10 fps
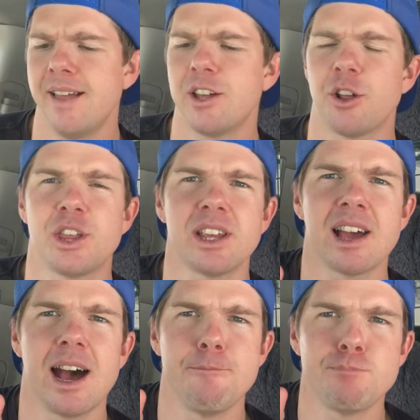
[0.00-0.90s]
And then I
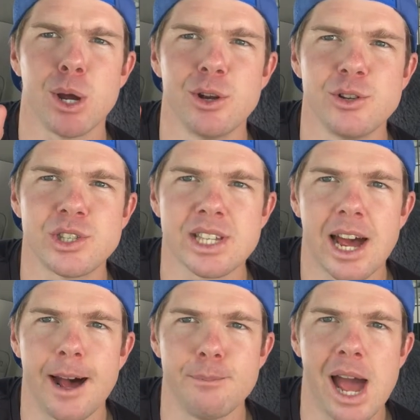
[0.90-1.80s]
think um, Pooh's
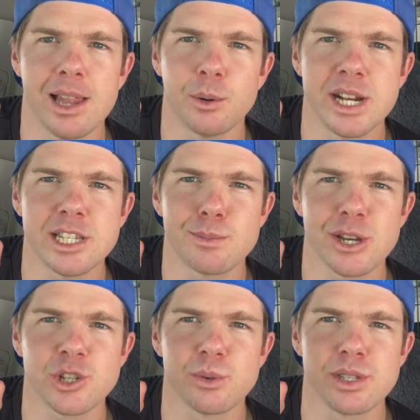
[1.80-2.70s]
um, Halloween
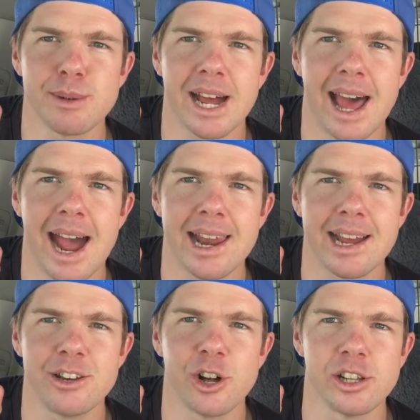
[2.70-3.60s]
special was about
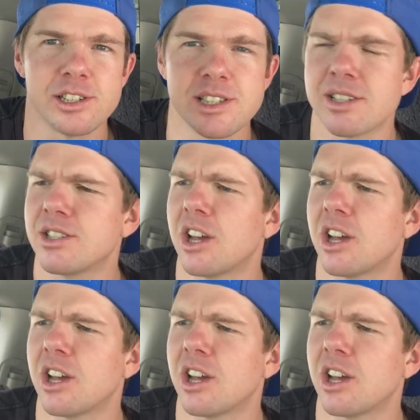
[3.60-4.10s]
$18.